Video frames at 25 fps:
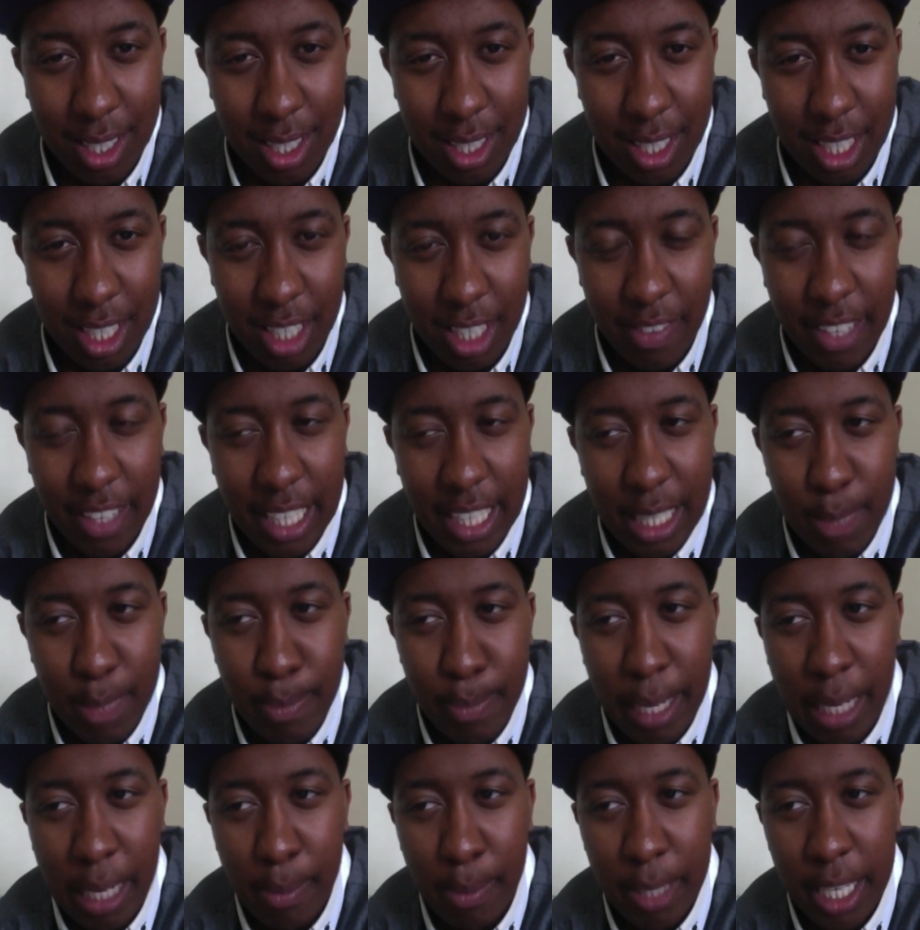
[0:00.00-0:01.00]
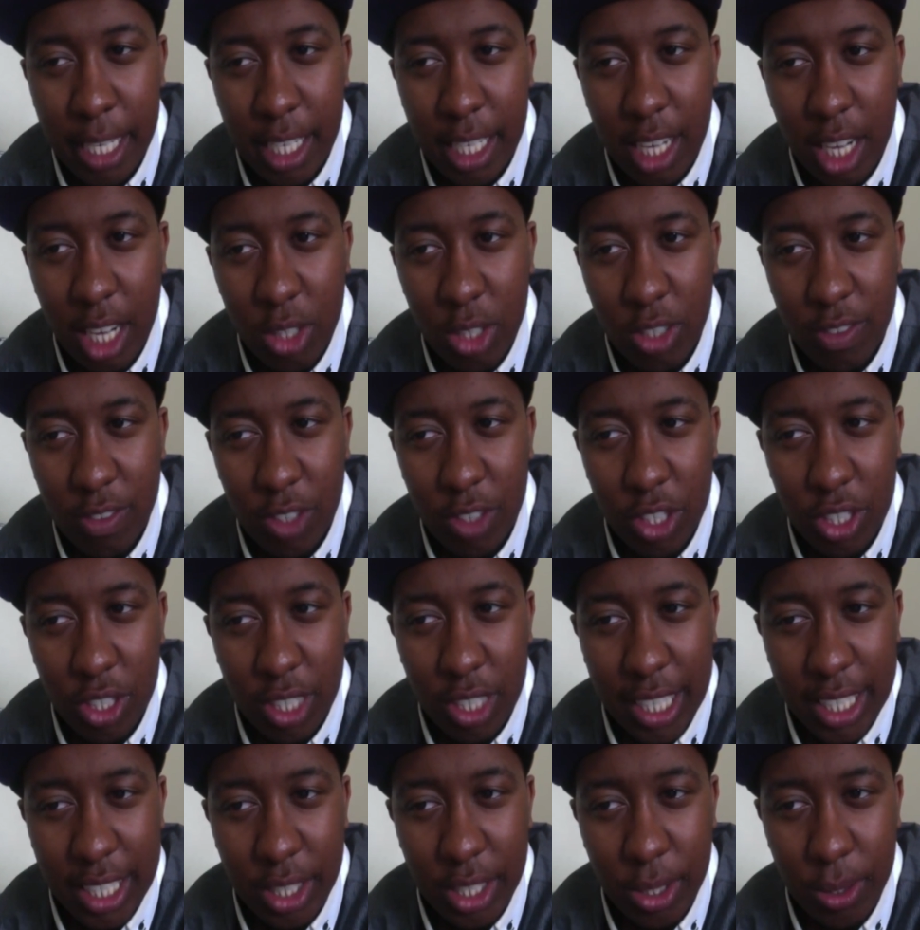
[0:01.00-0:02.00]
Do you think this may be a
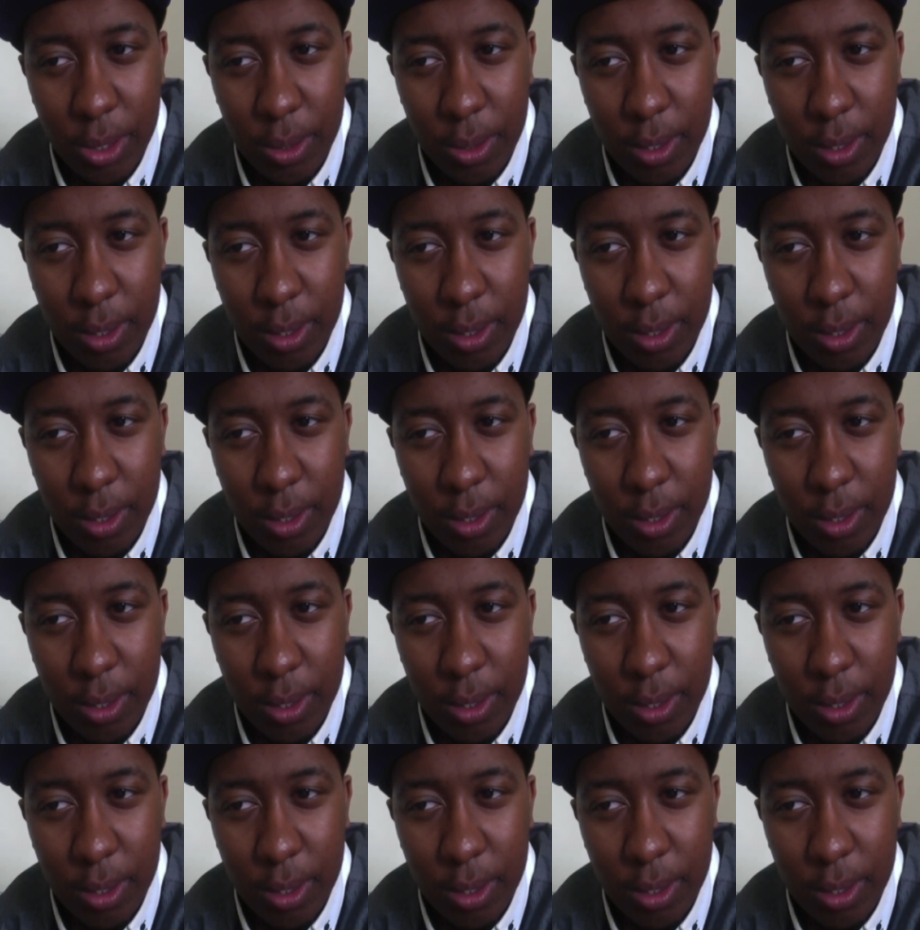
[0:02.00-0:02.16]
controversial issue?